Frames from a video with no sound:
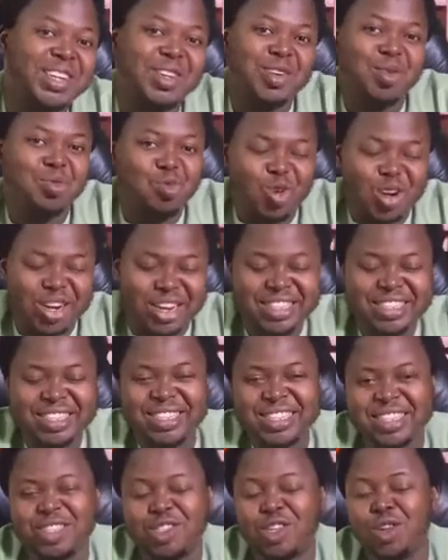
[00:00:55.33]
wallet.
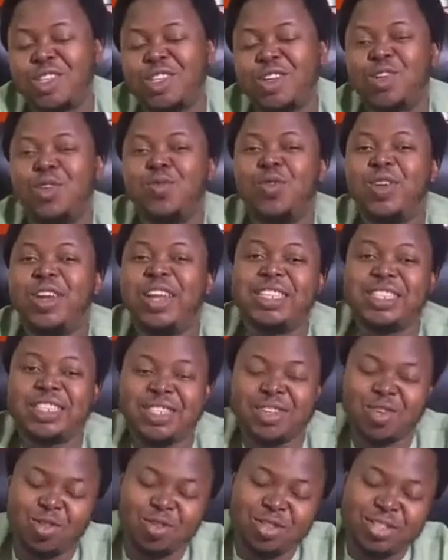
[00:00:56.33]
It's your Ethereum wallet,
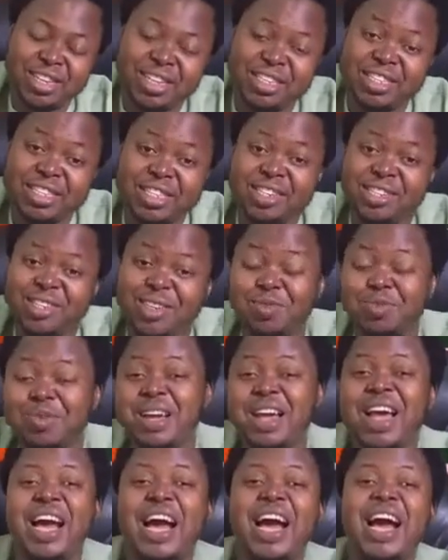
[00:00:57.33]
contains Ethereum
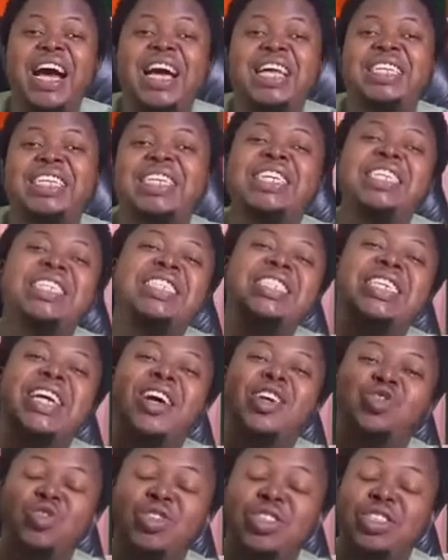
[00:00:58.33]
and
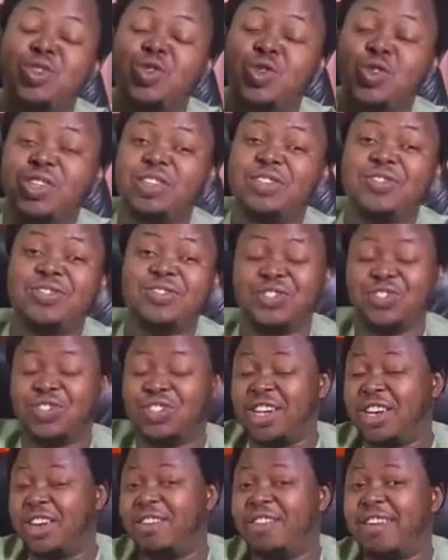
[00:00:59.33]
ECR20 tokens
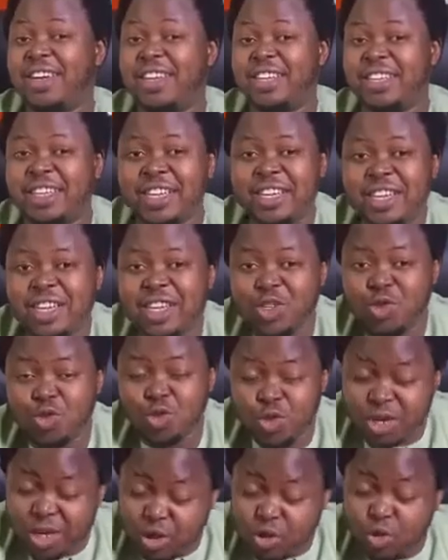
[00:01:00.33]
generally. You
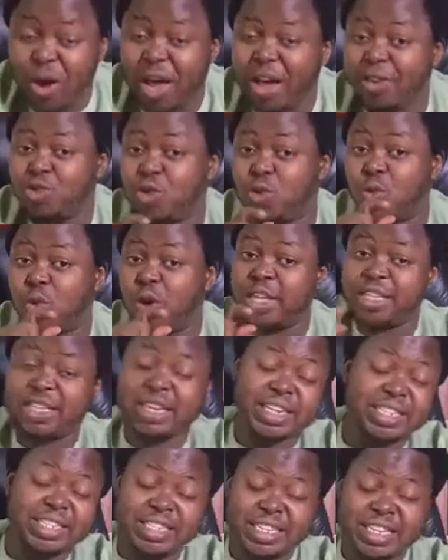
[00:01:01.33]
need to have your wallet
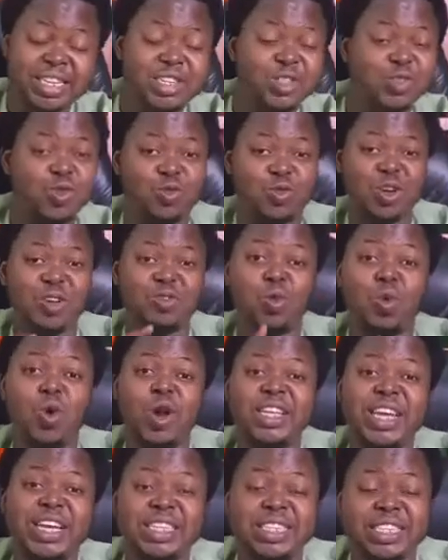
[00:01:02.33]
ID. So if you have your
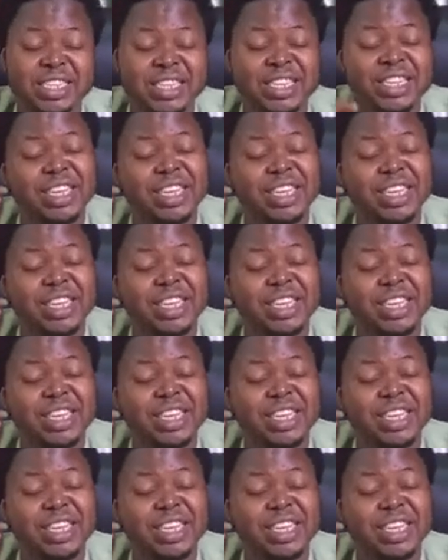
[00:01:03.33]
wallet ID, you